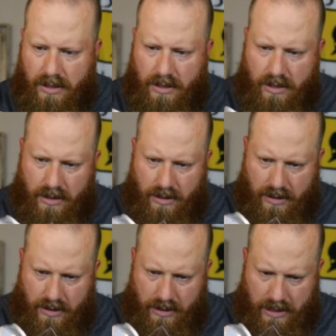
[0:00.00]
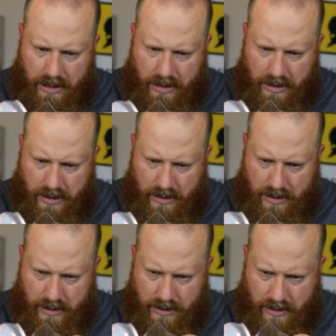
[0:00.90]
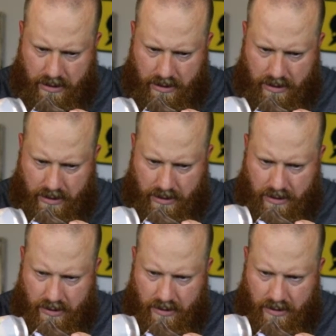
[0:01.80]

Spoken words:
Nothing is said.